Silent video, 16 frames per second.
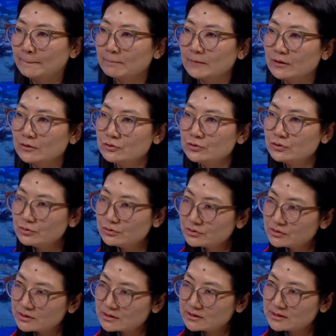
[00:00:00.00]

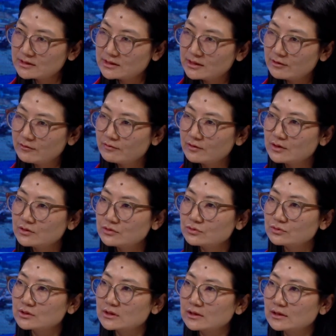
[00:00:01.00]
use the CFA
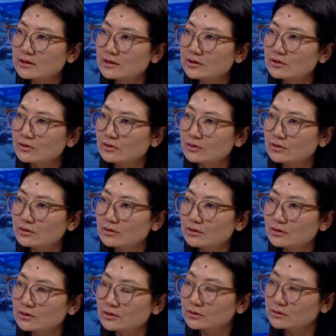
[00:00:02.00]
to declare
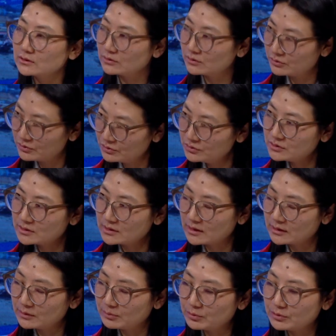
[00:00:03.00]
your goods
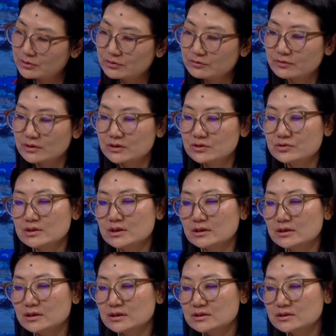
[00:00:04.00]
at the point of entry
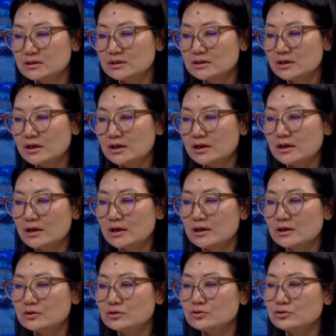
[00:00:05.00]
and exit,
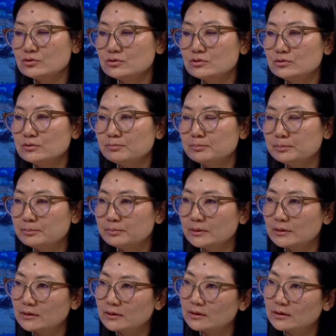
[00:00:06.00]
and to
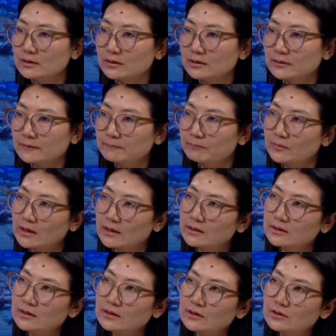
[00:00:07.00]
I
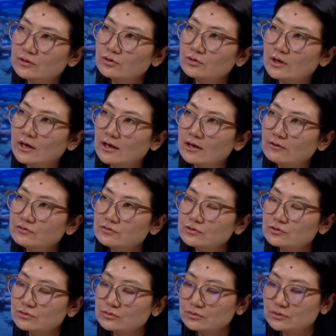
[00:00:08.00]
think you have
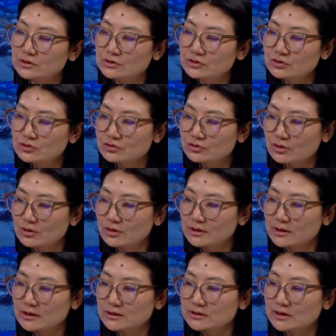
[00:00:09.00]
to ensure
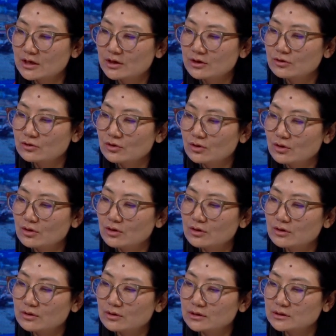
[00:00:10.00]
that
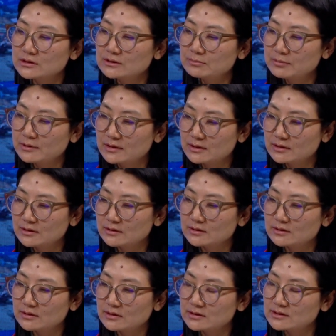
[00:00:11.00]
your
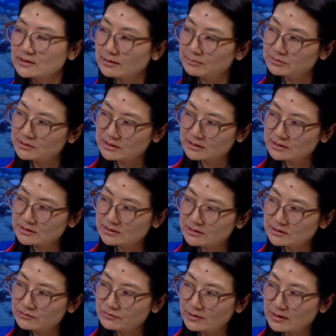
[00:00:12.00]
TPN is updated
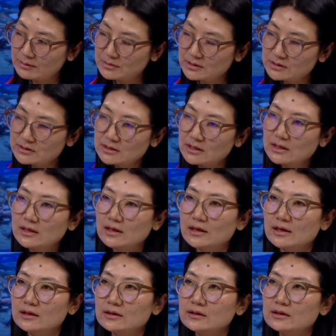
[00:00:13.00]
in RAMIS,
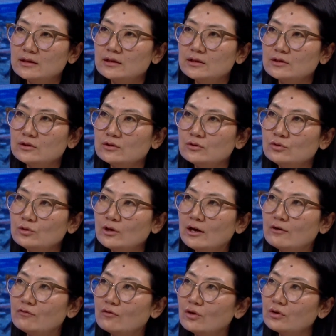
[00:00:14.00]
and then you
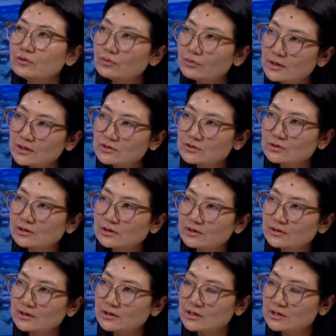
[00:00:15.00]
have authorized the
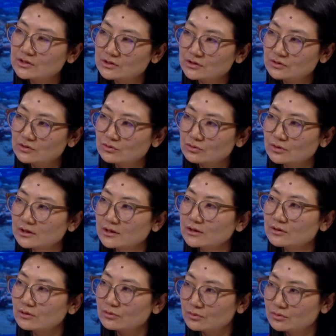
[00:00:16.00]
clearing agents to
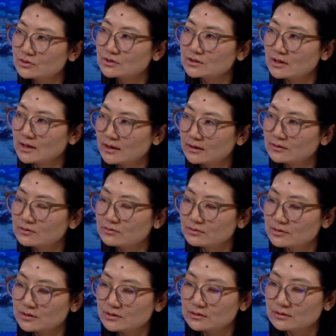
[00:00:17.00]
clear the goods at
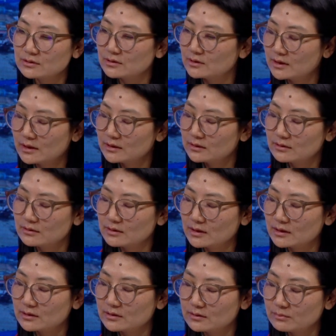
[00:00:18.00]

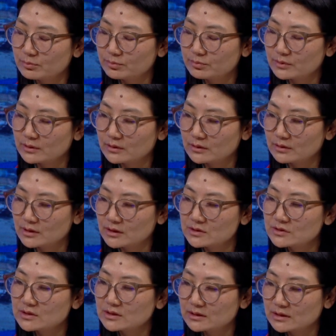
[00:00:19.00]
the
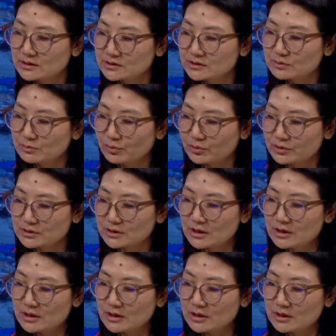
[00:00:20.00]
entry and exit point.